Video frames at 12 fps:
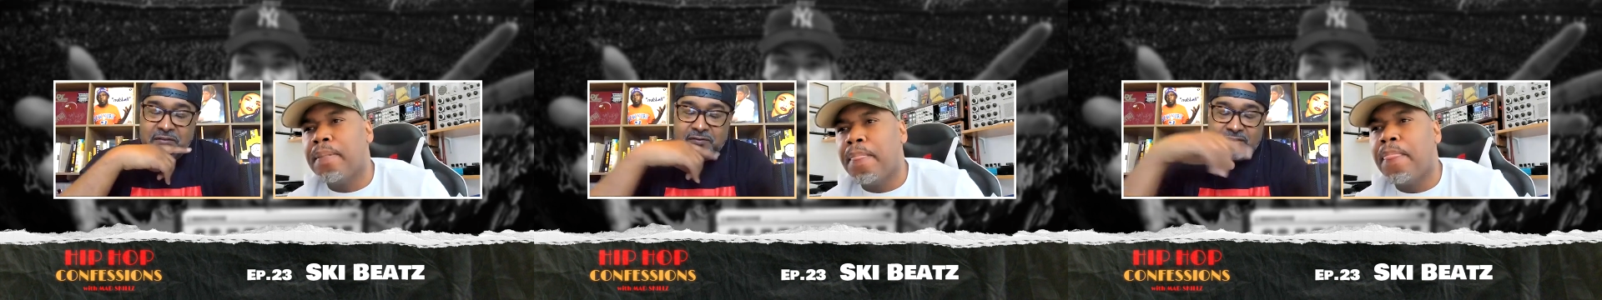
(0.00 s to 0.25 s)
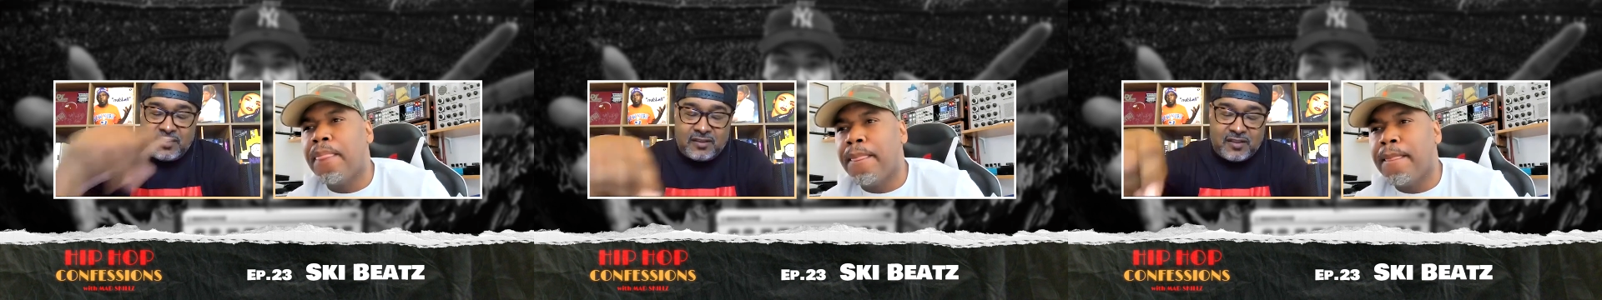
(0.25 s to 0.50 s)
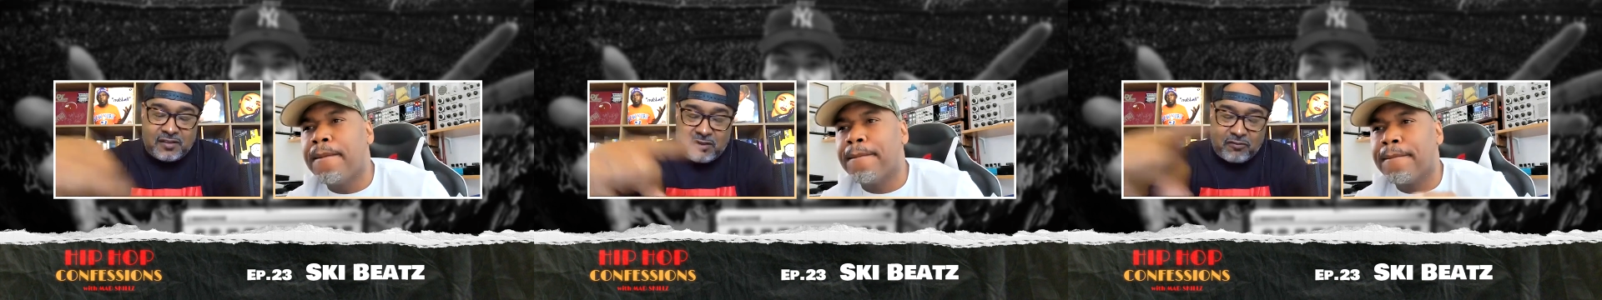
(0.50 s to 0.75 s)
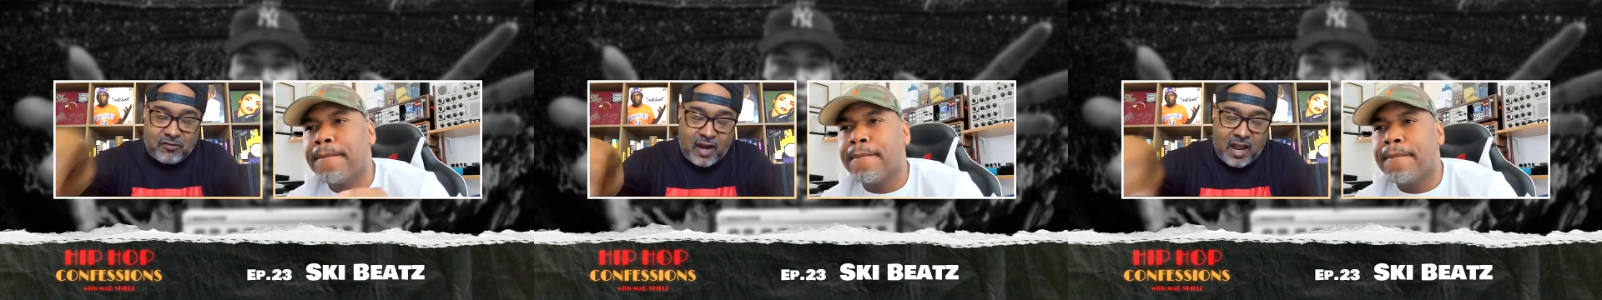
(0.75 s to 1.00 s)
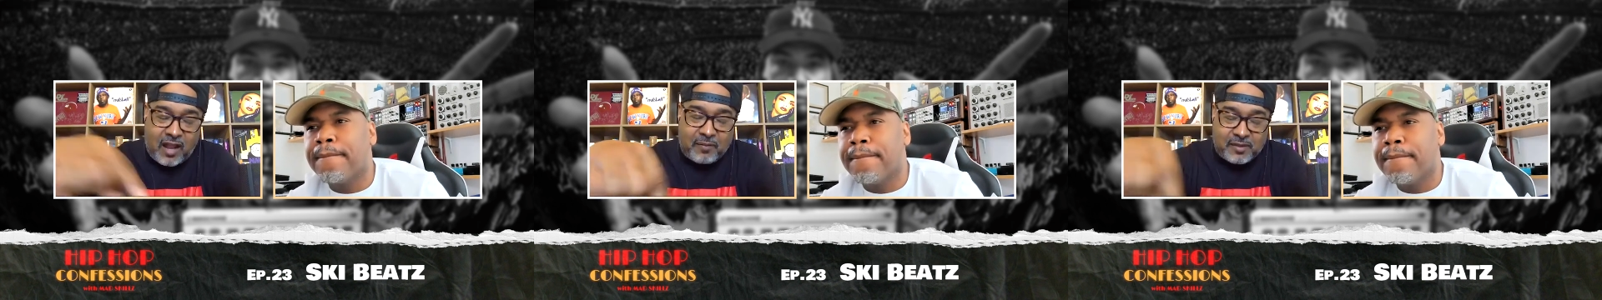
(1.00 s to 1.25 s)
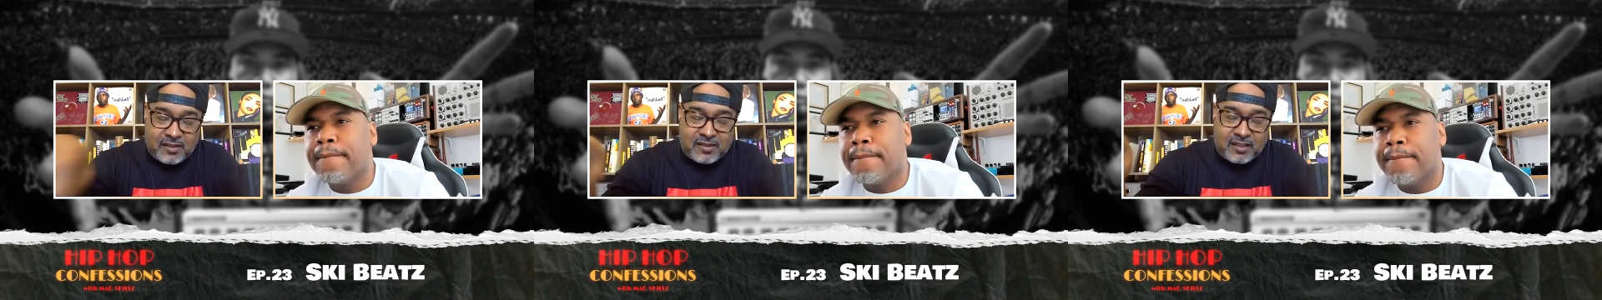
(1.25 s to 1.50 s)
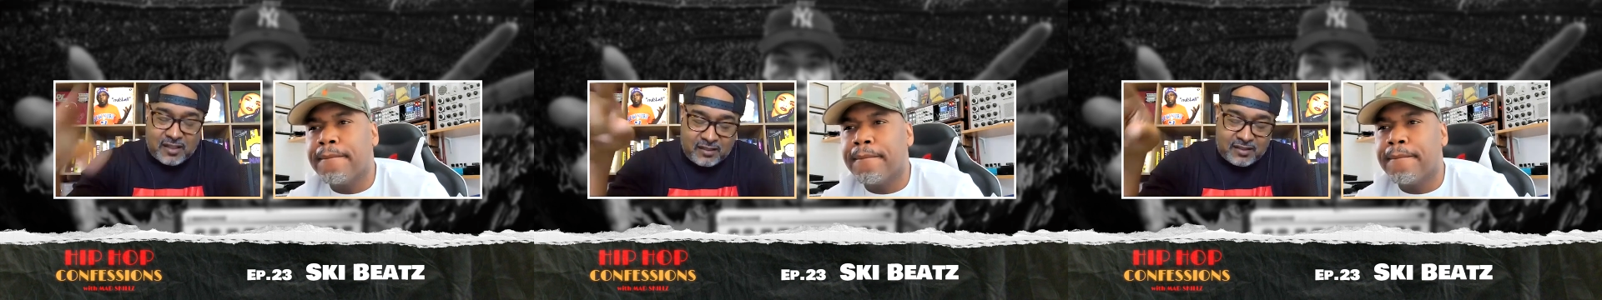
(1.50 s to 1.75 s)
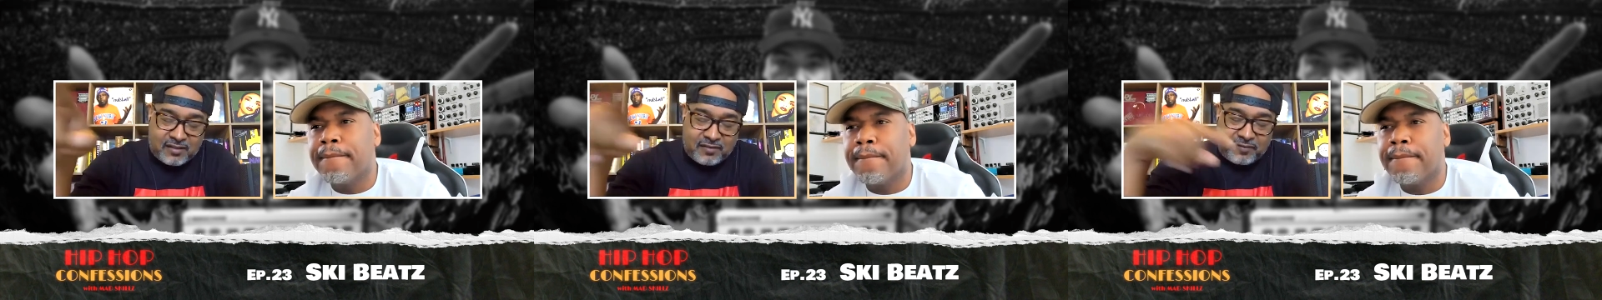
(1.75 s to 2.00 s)
Speaker 1: the the, the rhyme that, that they
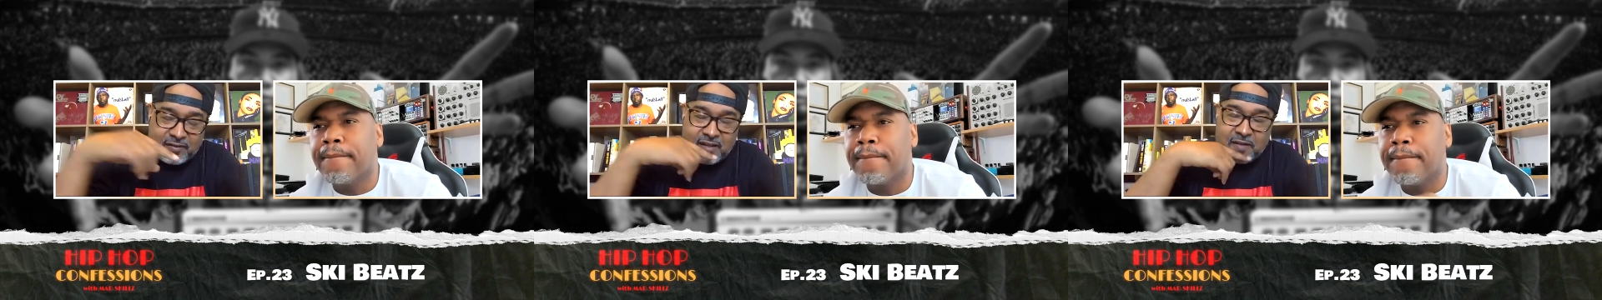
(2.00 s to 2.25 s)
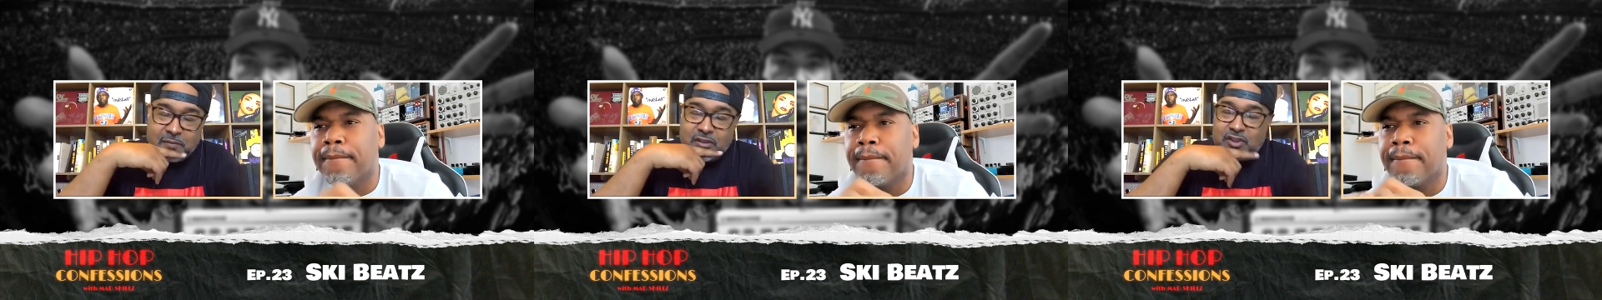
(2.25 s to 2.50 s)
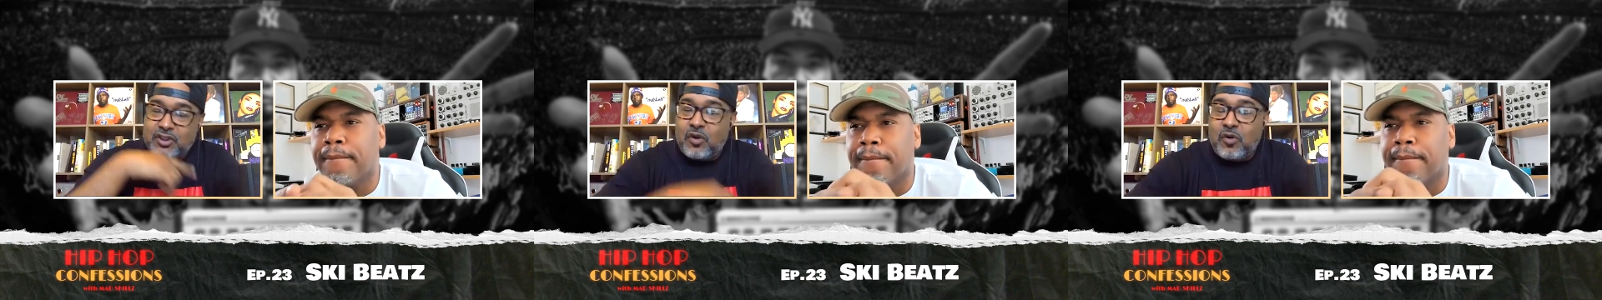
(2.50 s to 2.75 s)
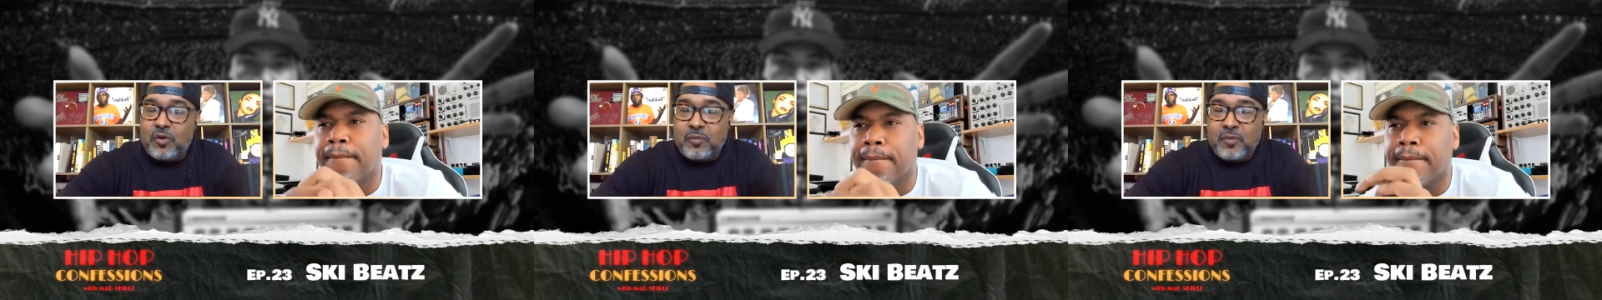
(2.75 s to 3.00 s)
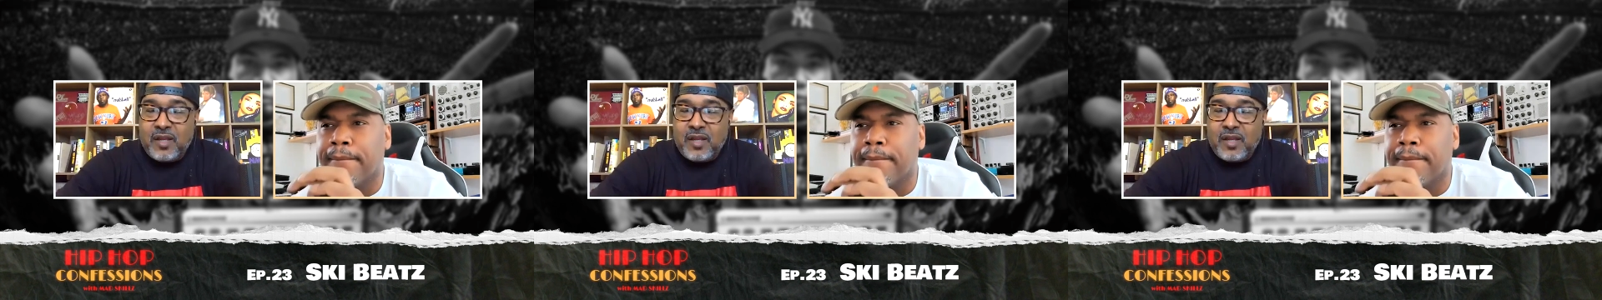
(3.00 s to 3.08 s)
did for him to show him,